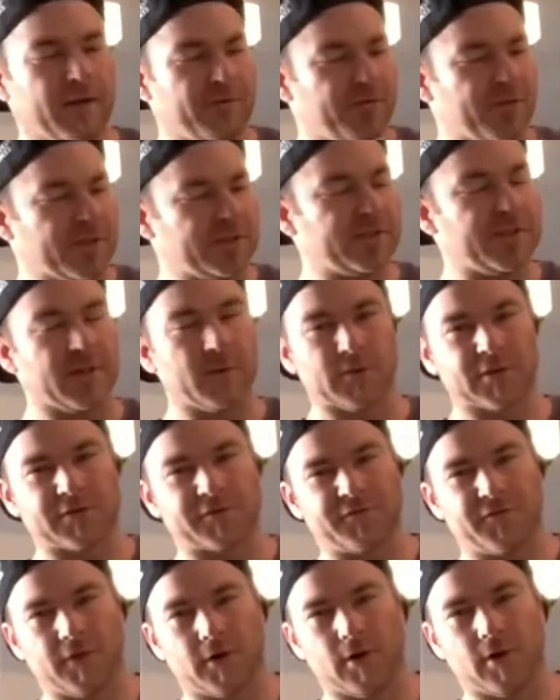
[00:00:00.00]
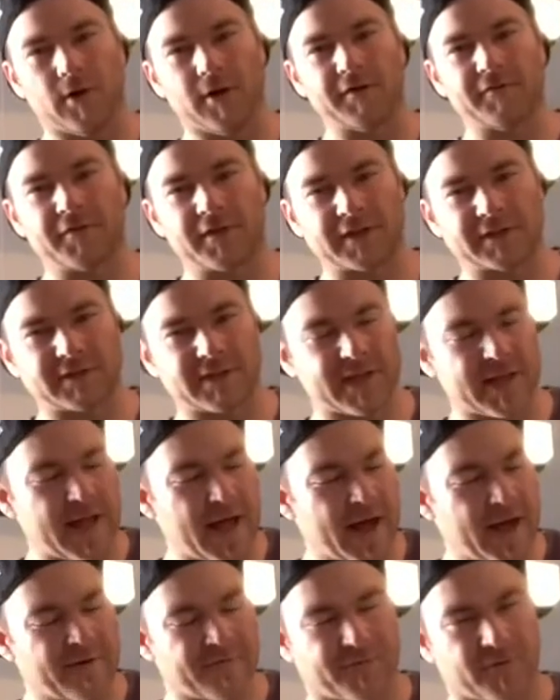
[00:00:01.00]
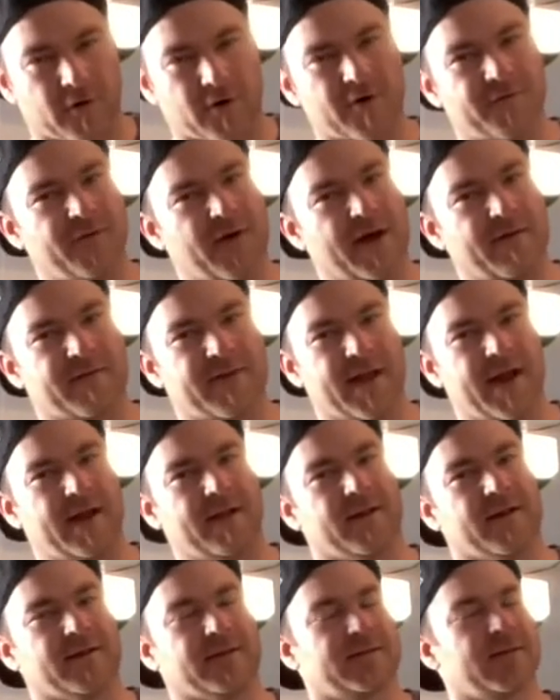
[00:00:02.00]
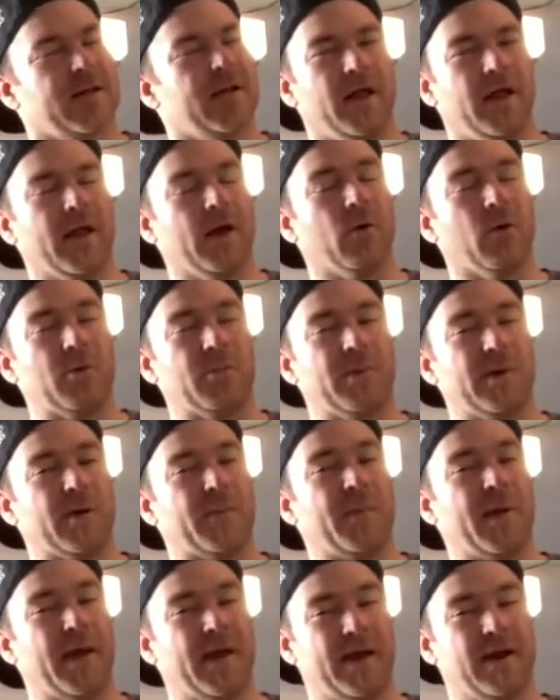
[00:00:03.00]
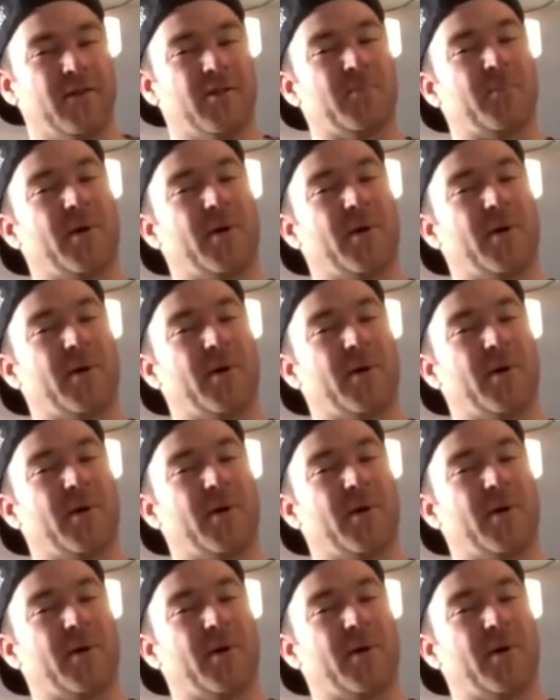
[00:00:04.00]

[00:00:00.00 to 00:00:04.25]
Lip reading: if this thing was full, if this thing had 4 or 5 gallons, it would be a pain in the